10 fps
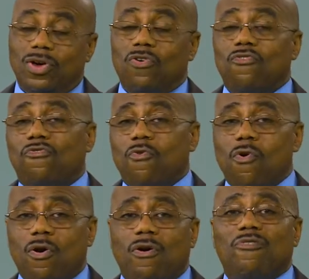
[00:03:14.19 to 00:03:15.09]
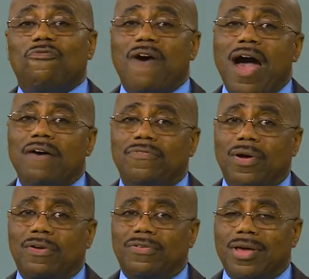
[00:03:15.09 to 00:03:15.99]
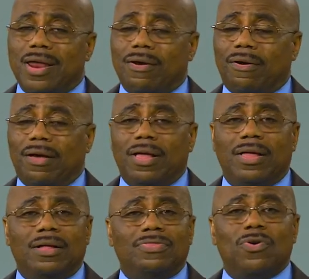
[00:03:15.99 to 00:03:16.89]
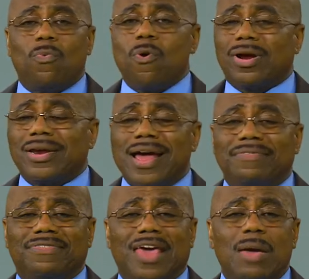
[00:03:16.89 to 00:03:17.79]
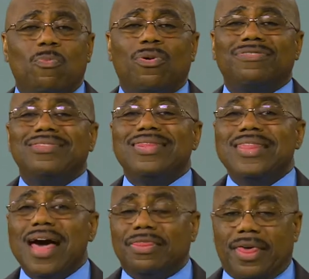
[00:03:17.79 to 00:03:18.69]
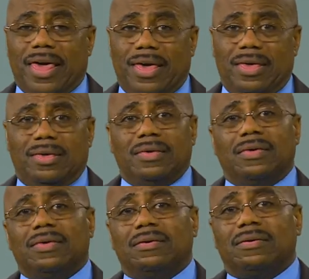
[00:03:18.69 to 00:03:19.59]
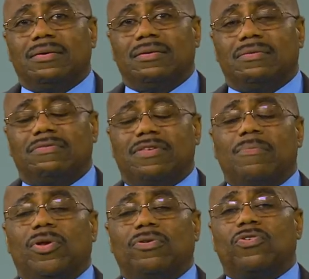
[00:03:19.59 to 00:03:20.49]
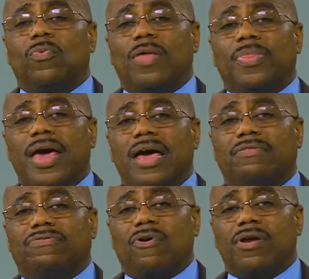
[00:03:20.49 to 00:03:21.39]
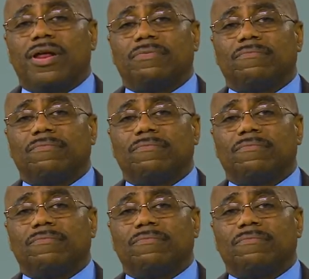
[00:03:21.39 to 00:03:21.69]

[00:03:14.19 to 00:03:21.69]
4 or 5 years later, the work landscape was nothing similar to what they had started.